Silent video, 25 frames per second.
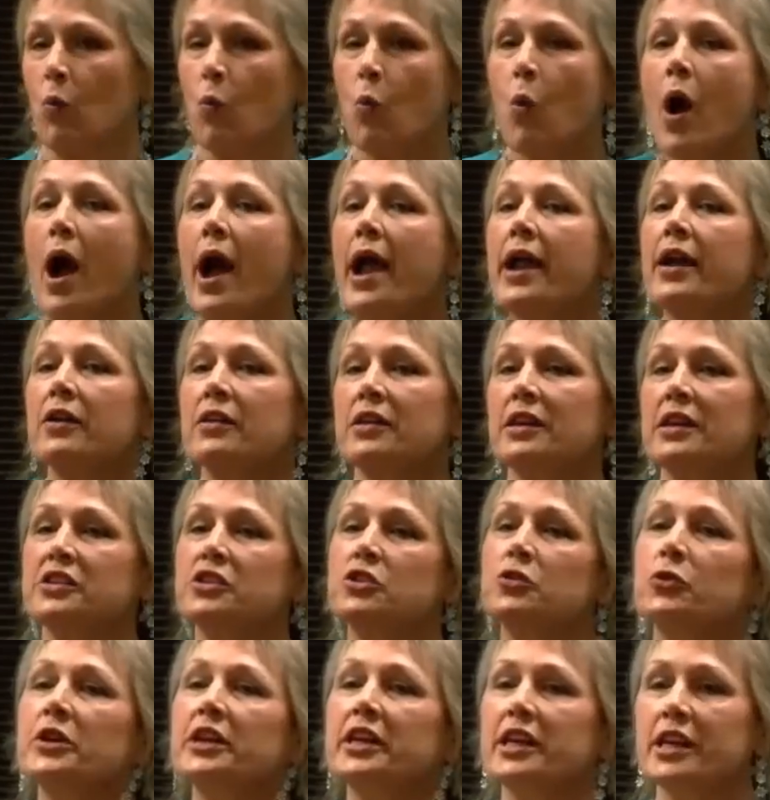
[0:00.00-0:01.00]
Why are they
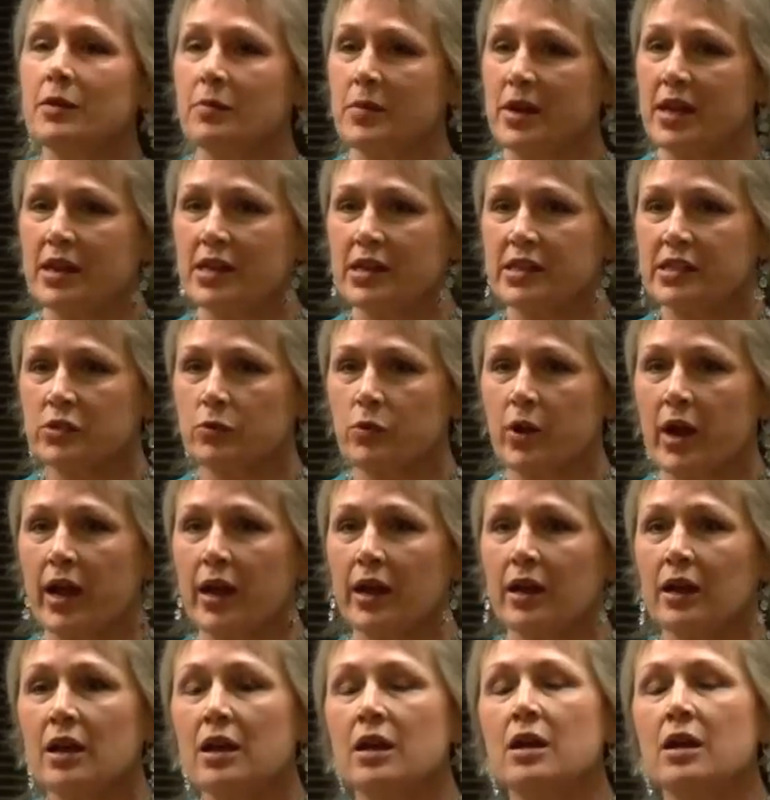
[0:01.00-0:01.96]
treating me this way?